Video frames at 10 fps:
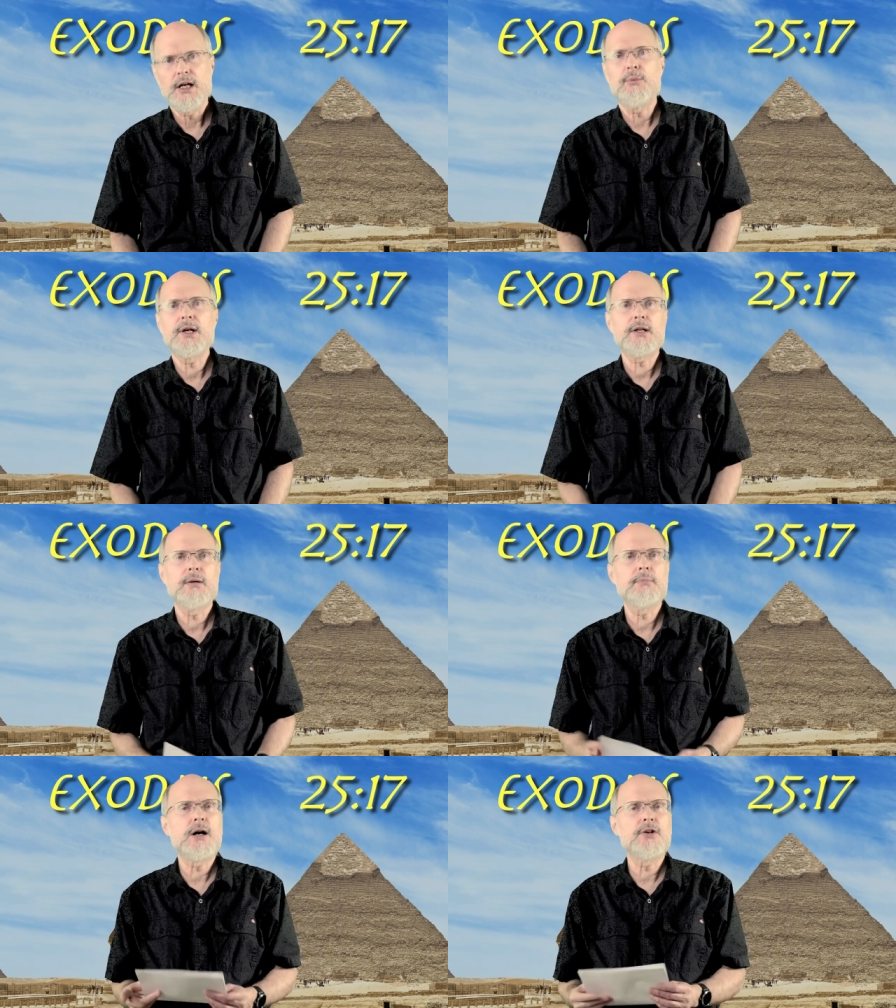I want to
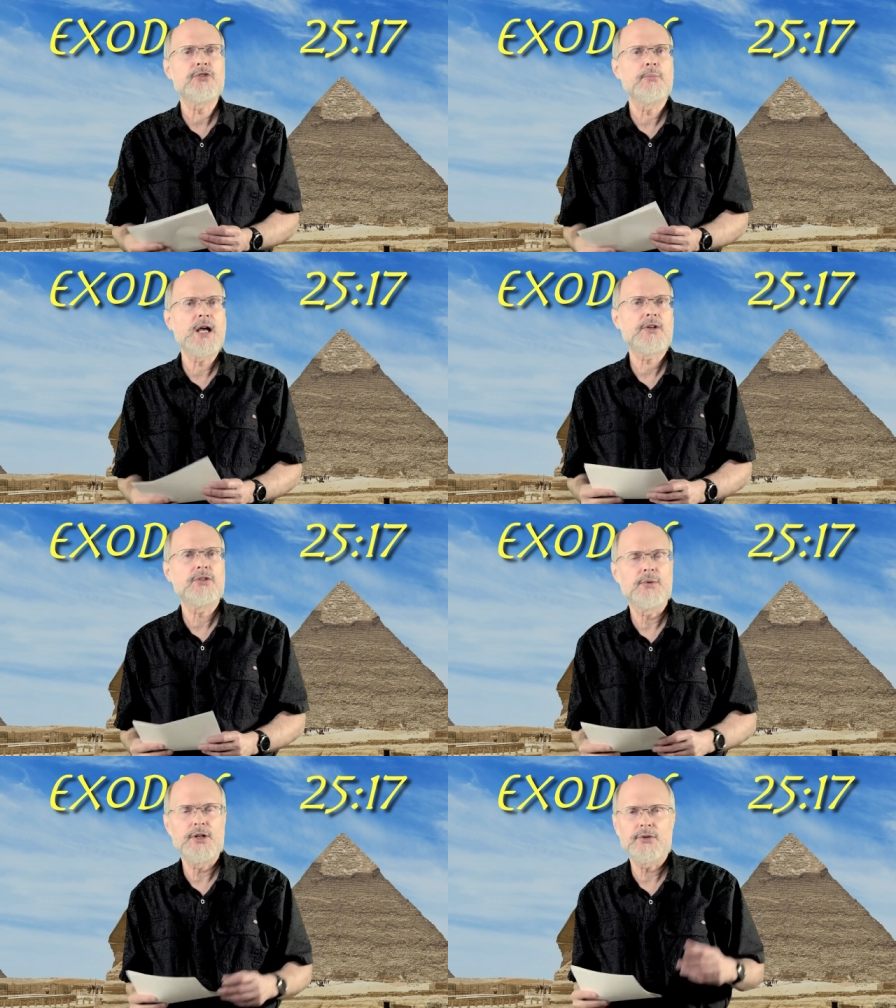come also back
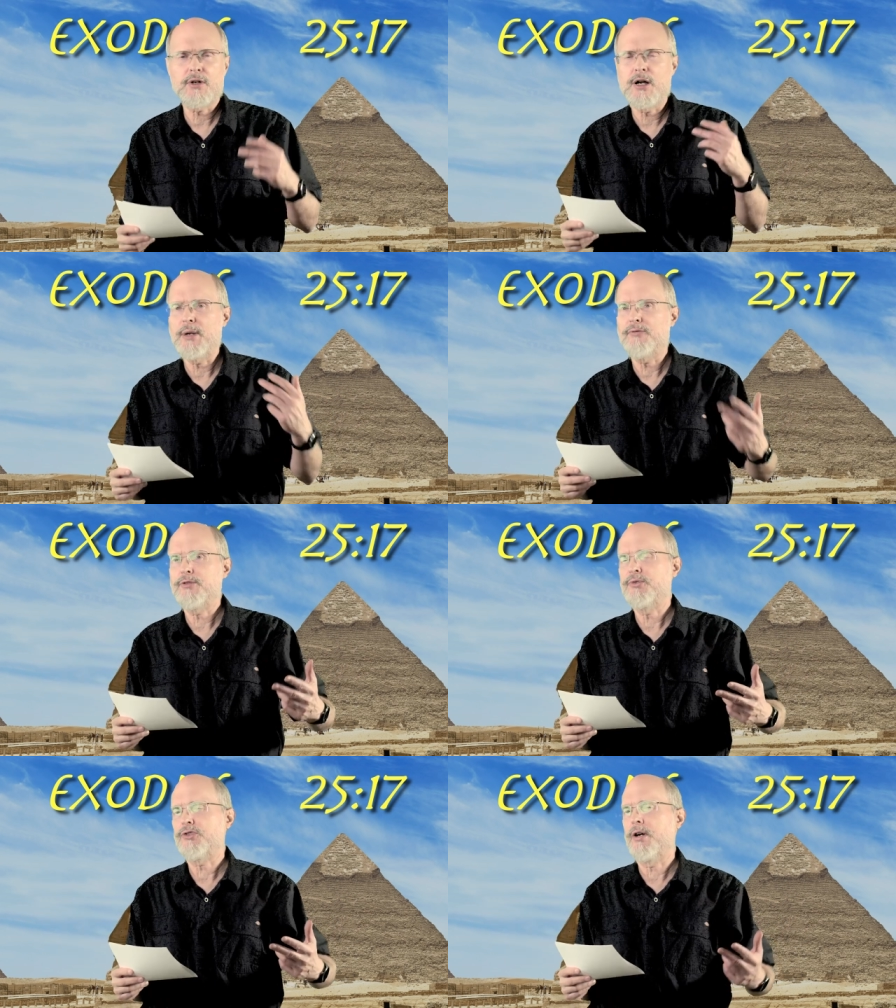to another comment
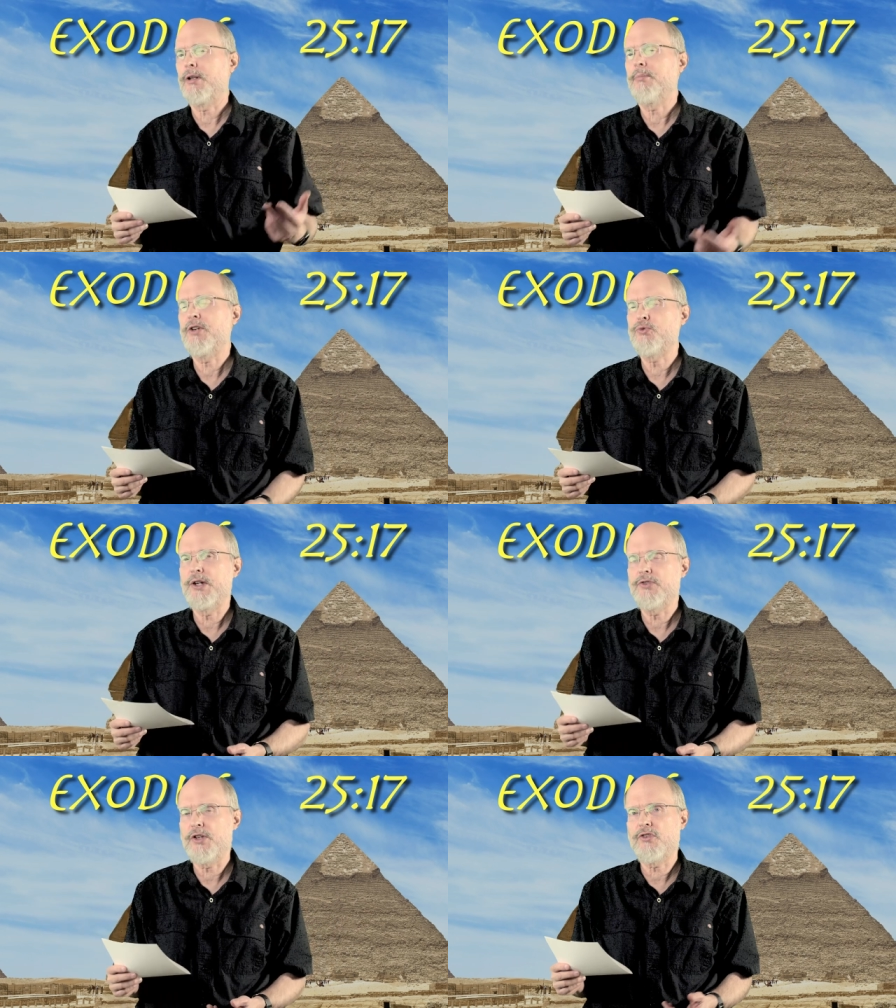from Sarna, page
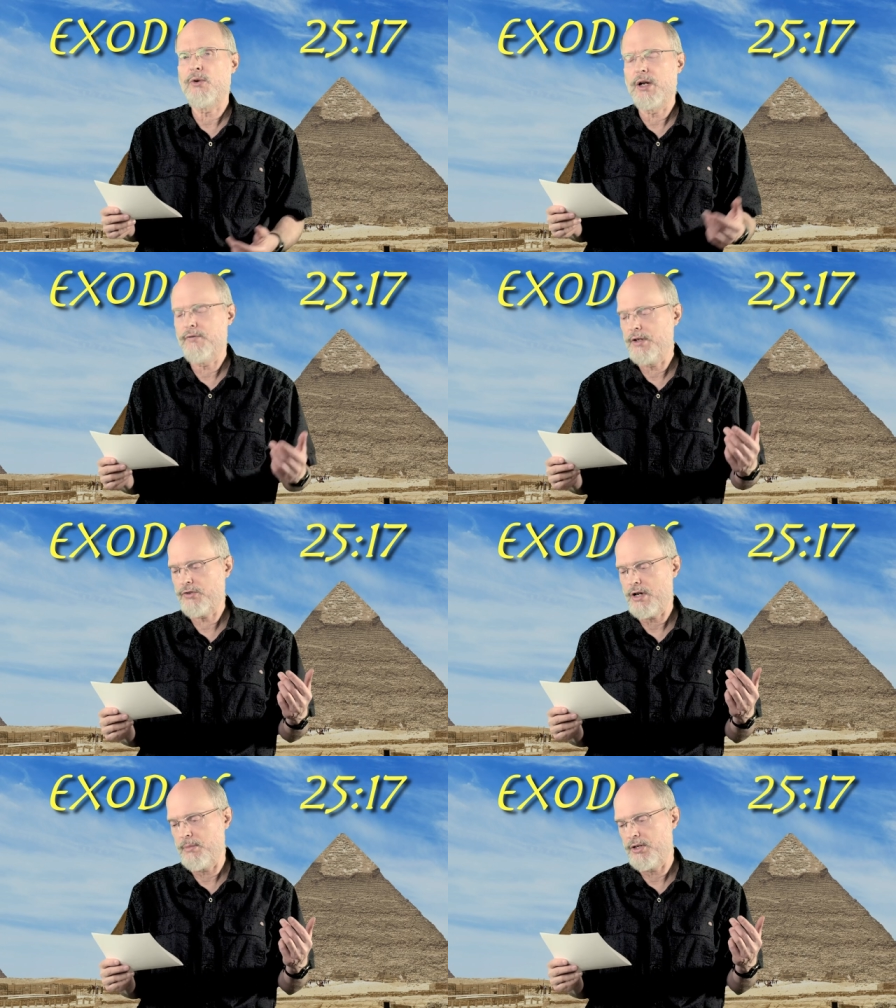161 of
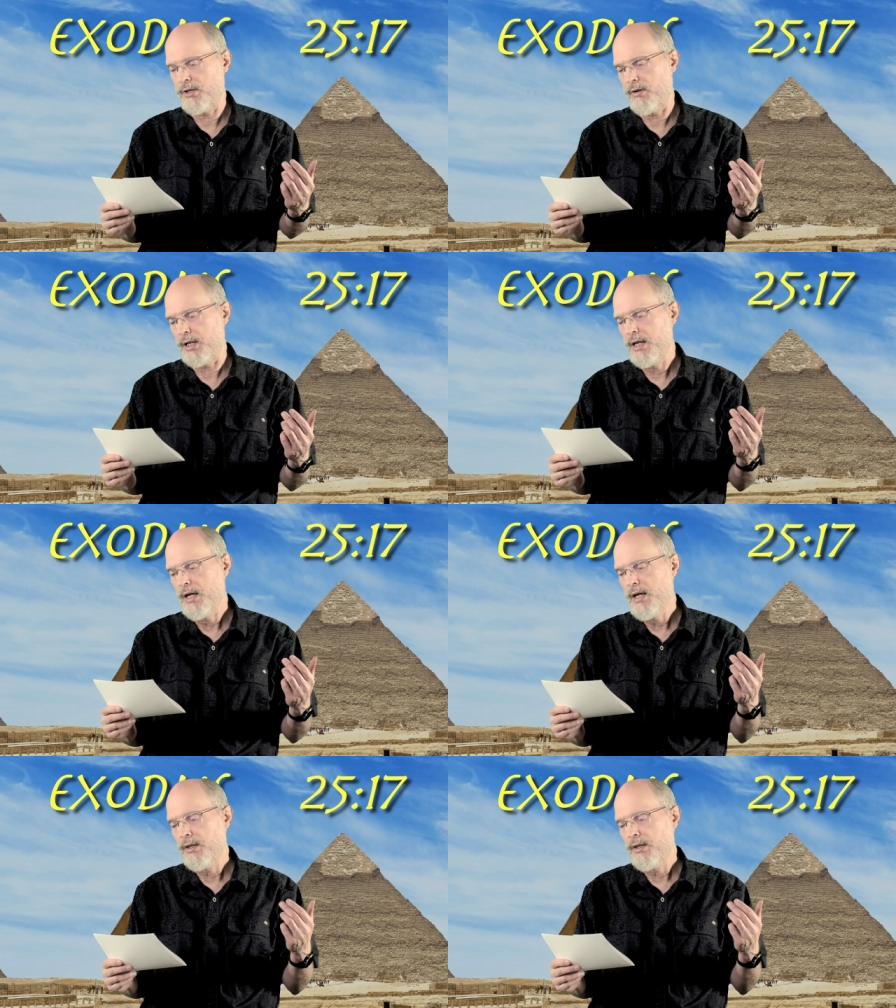his commentary.